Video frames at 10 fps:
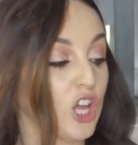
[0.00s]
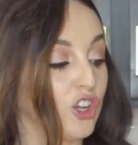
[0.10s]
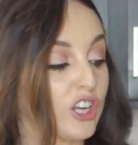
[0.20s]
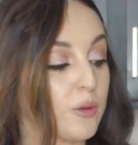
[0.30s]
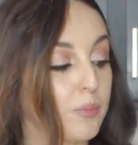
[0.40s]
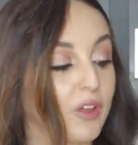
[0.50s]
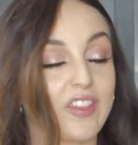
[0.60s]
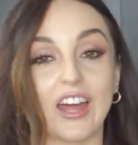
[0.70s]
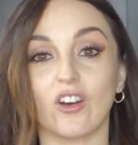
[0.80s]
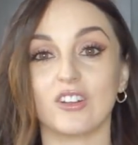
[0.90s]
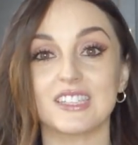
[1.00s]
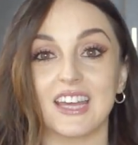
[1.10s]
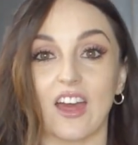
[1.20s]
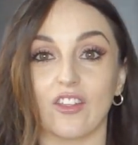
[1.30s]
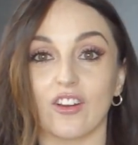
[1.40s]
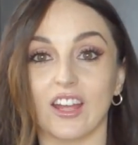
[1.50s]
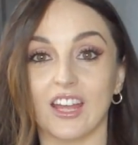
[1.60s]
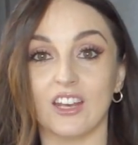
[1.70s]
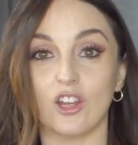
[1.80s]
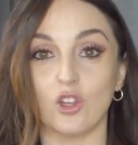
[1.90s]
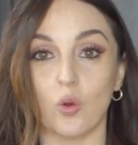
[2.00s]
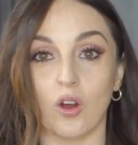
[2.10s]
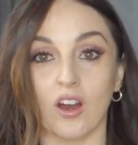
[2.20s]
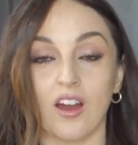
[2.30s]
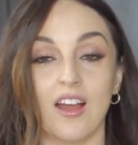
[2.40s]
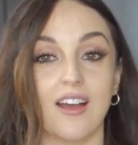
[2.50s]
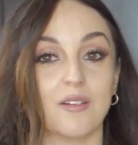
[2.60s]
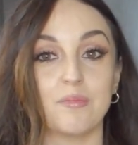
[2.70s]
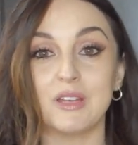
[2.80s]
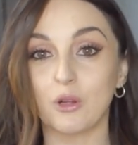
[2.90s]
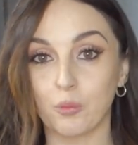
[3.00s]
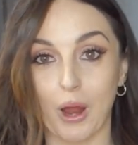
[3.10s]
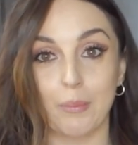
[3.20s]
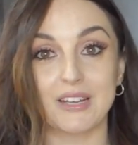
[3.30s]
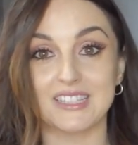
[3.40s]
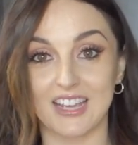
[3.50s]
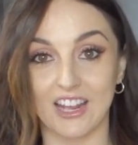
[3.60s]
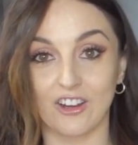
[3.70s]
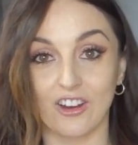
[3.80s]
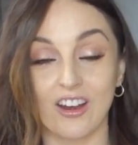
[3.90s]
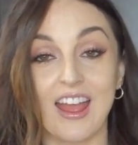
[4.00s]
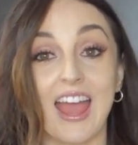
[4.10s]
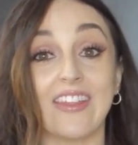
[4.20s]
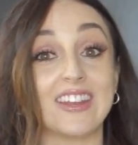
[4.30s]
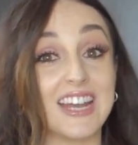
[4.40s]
You're gonna put that all together in your meal prep container. And the